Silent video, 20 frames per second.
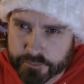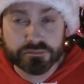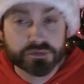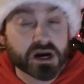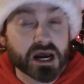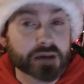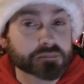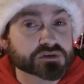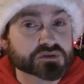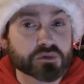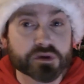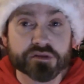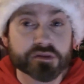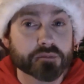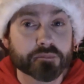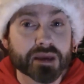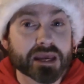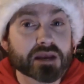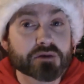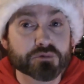Perhaps one of
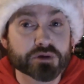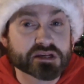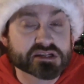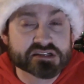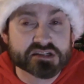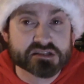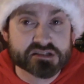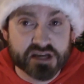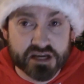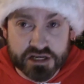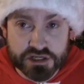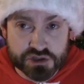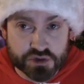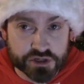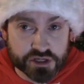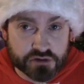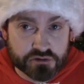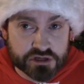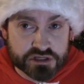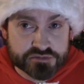the main reasons I
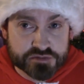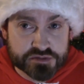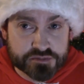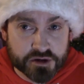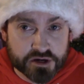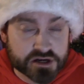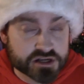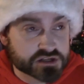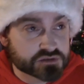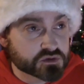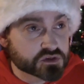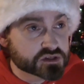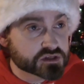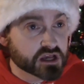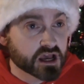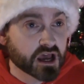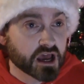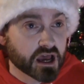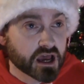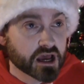enjoyed the Christmas parties was